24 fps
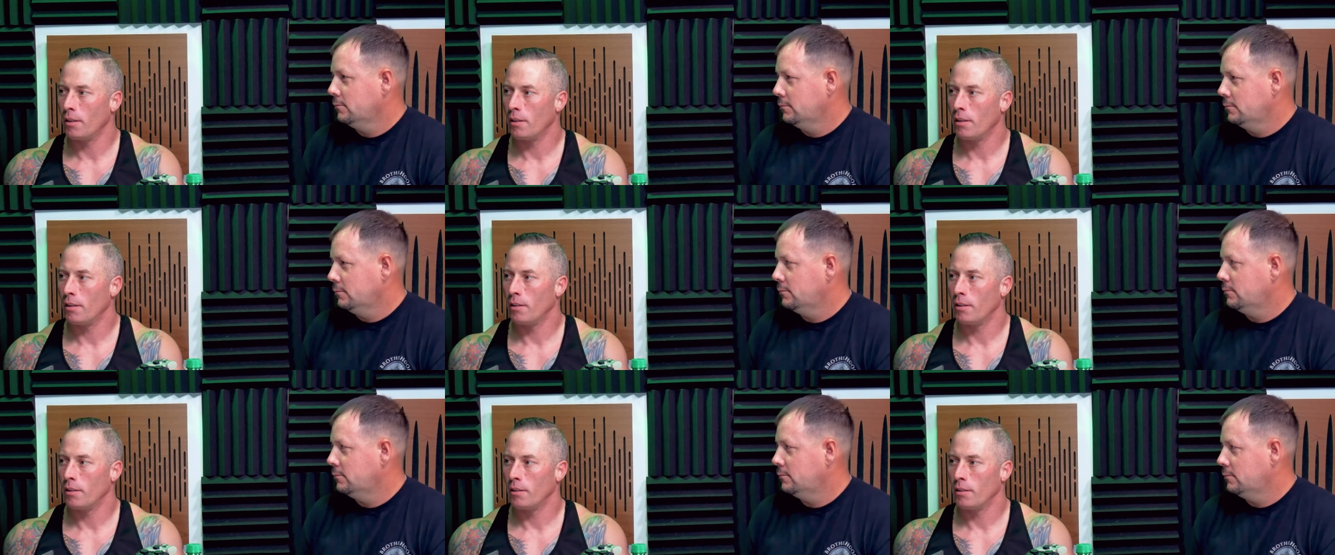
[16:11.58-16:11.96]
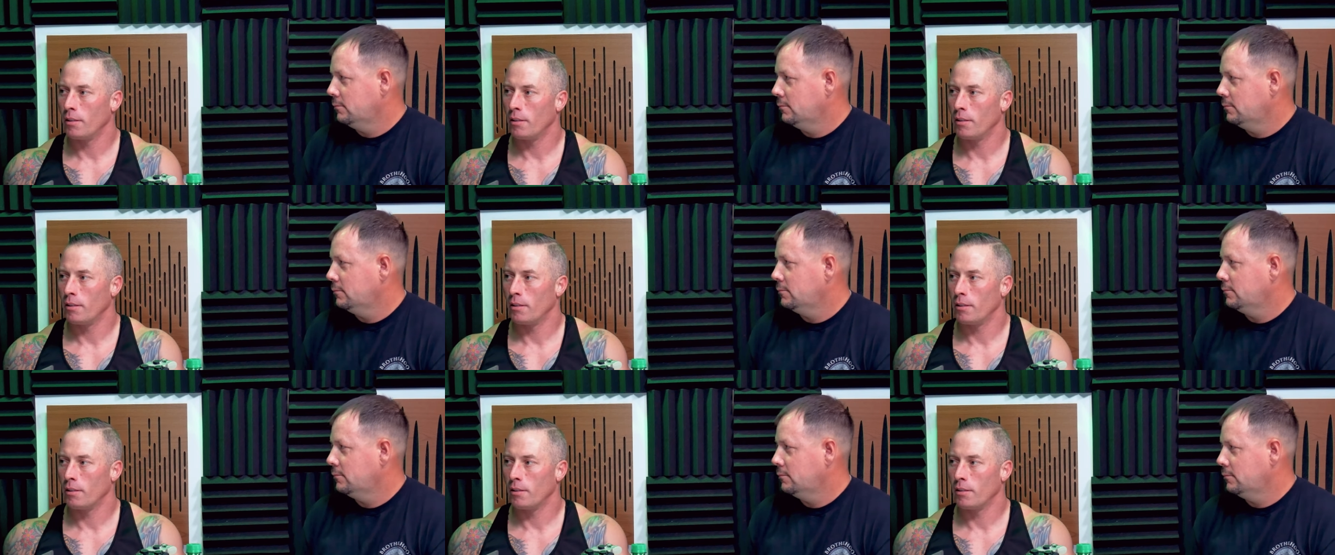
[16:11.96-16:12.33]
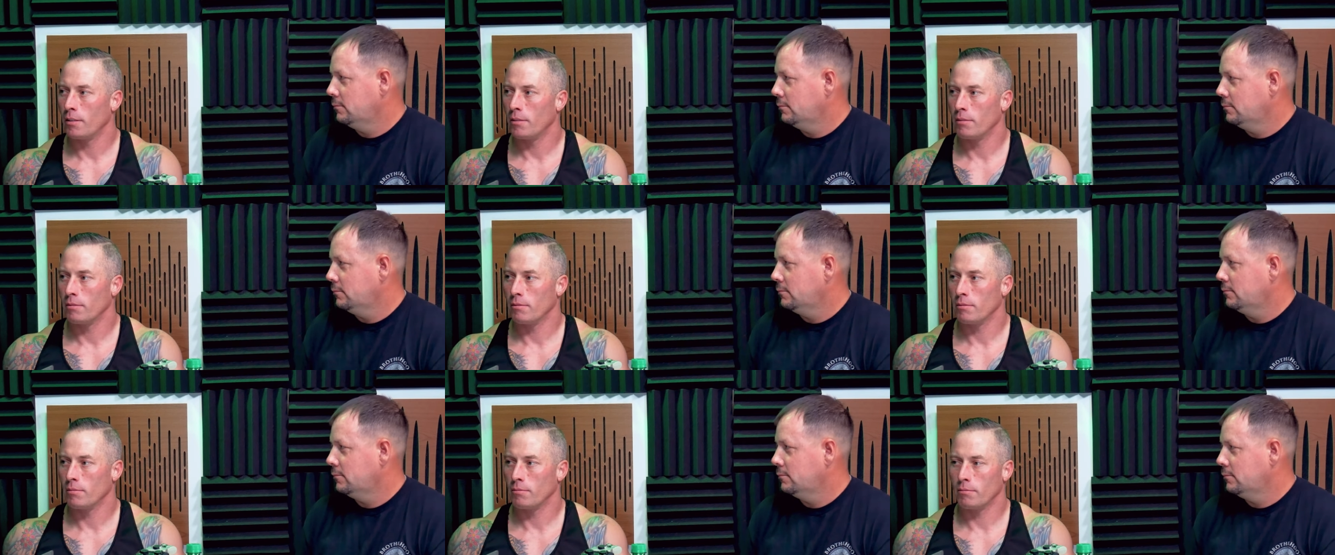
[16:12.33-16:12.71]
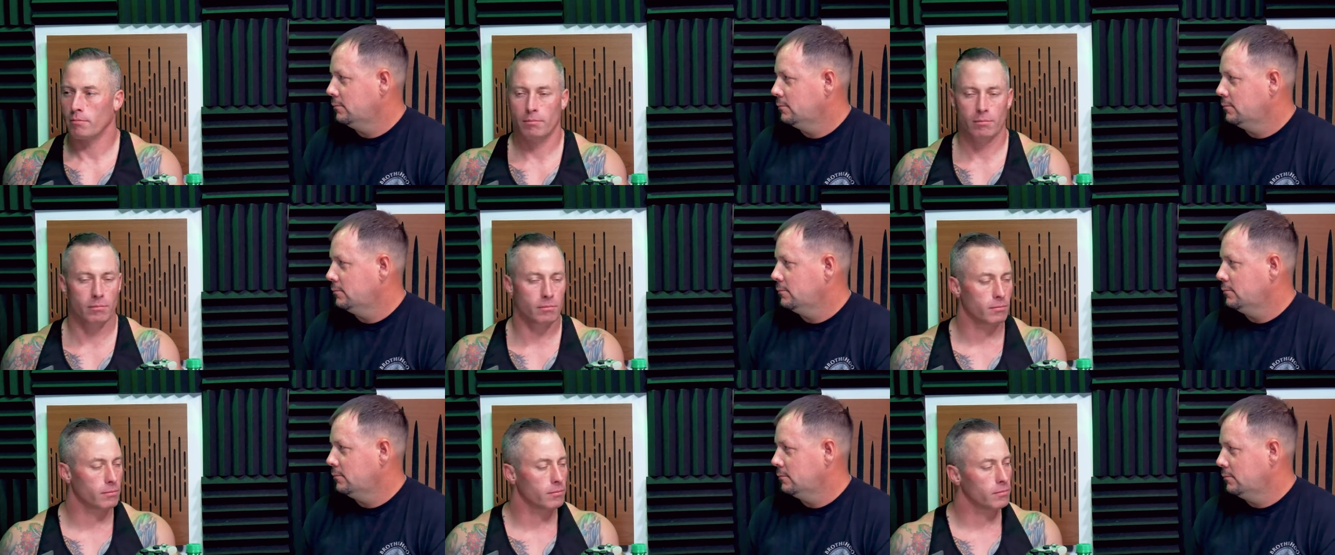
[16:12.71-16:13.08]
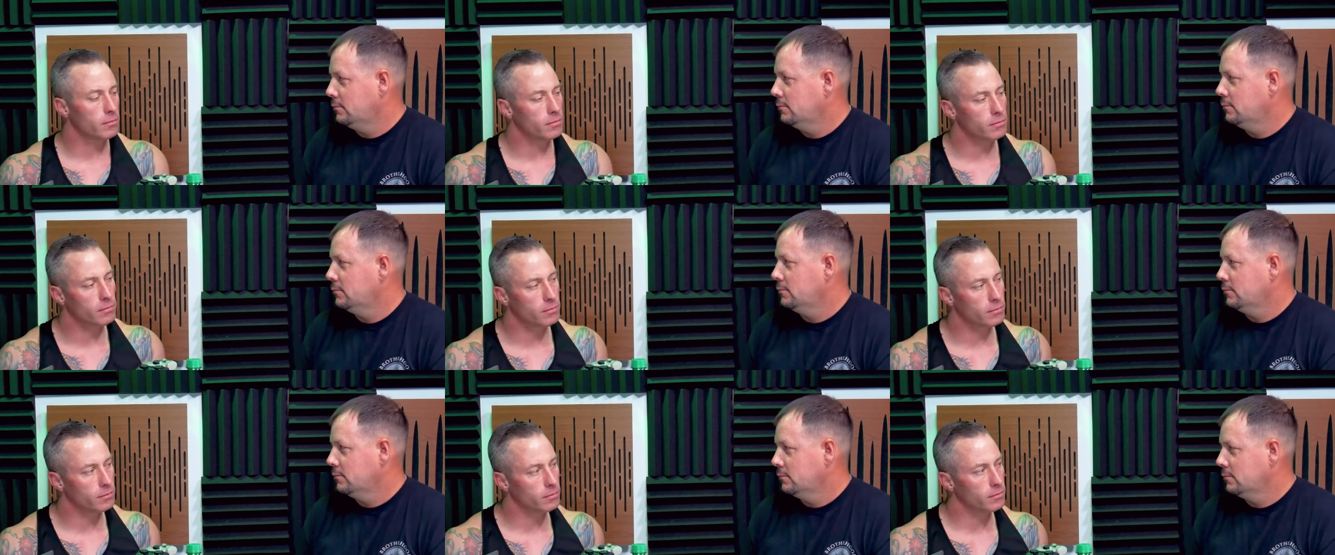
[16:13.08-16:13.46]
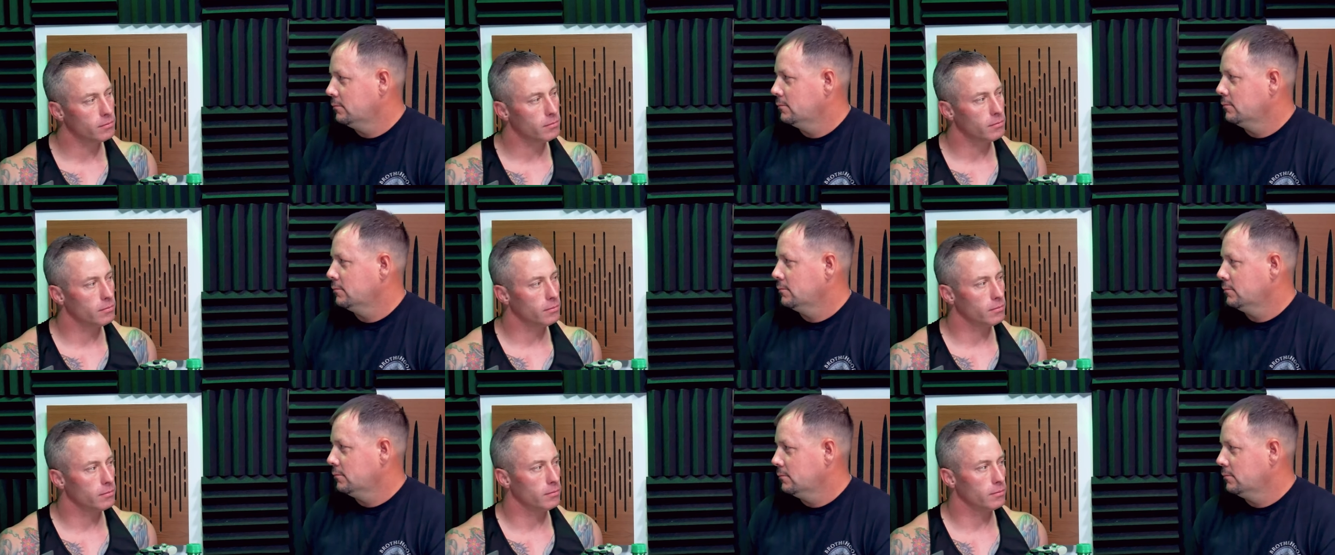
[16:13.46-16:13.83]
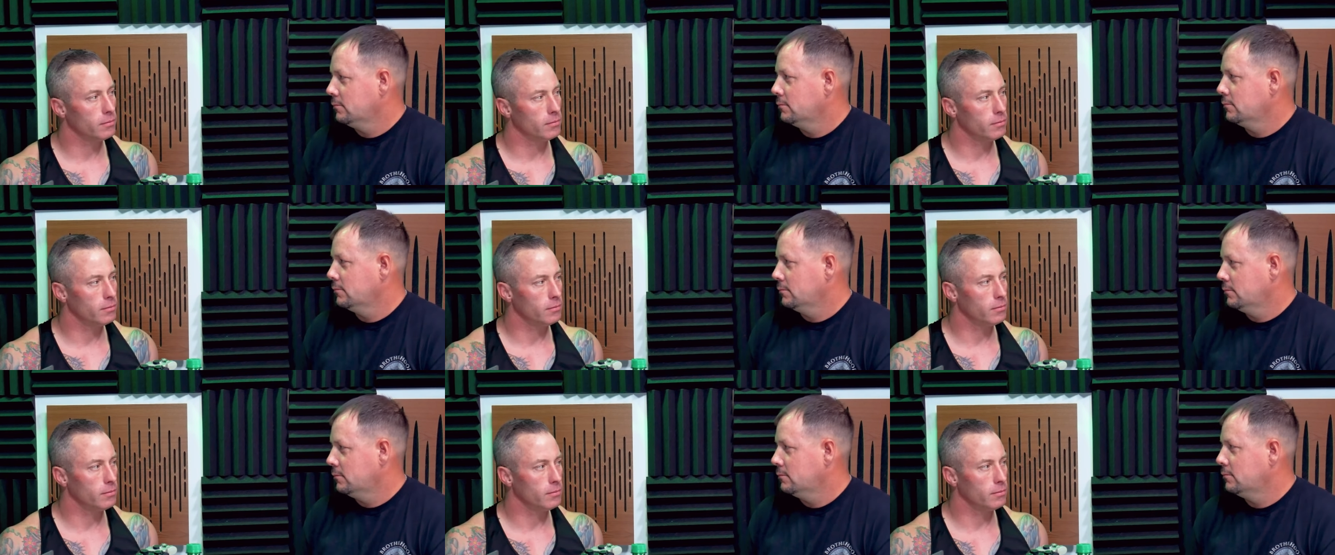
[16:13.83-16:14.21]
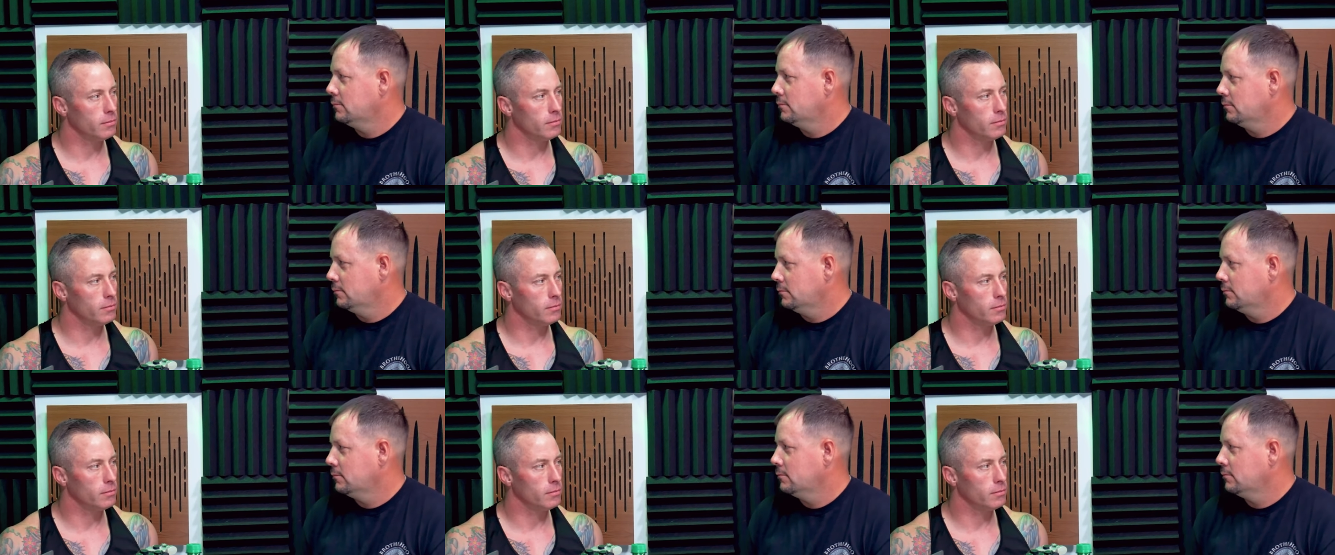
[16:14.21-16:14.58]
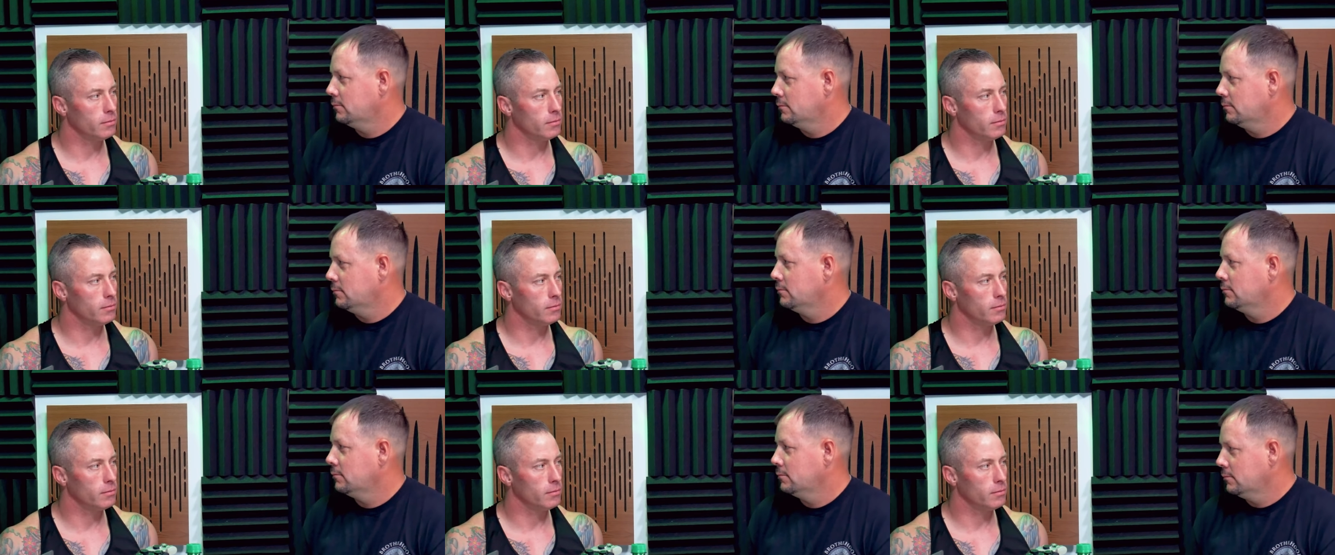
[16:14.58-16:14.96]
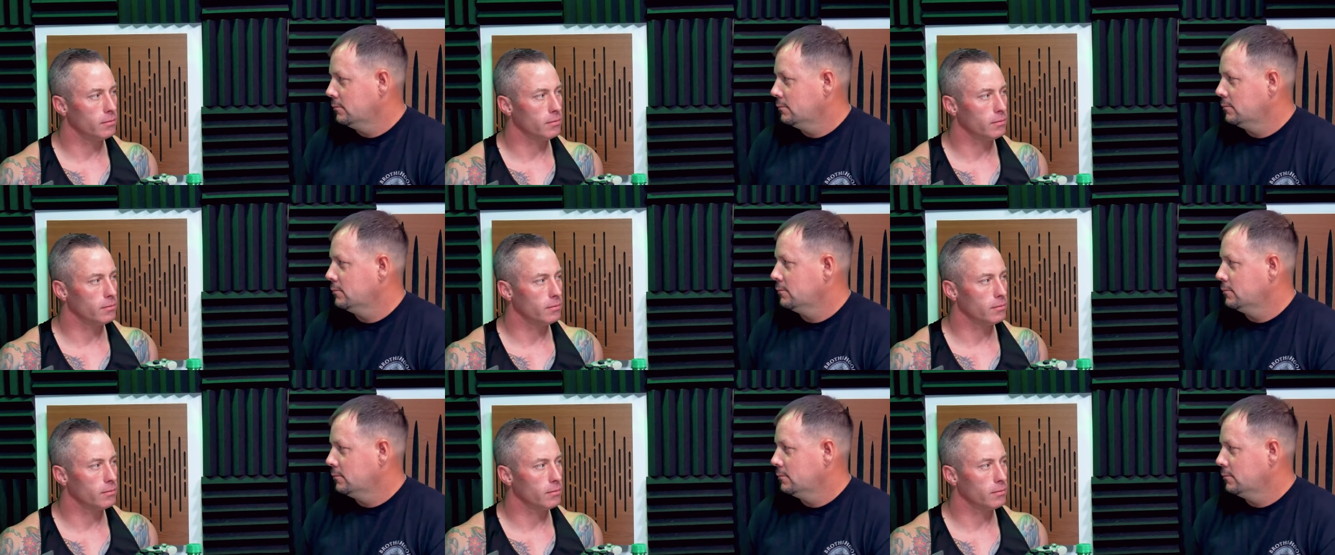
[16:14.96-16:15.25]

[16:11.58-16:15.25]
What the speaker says: No one is speaking in this clip.